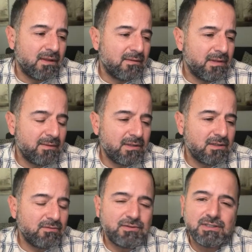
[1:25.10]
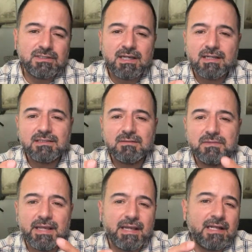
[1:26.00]
maybe you've just had some
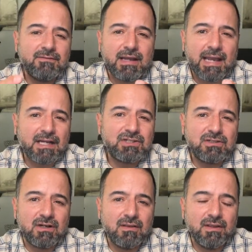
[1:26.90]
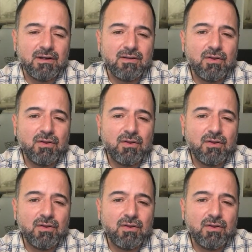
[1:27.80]
negative action on there.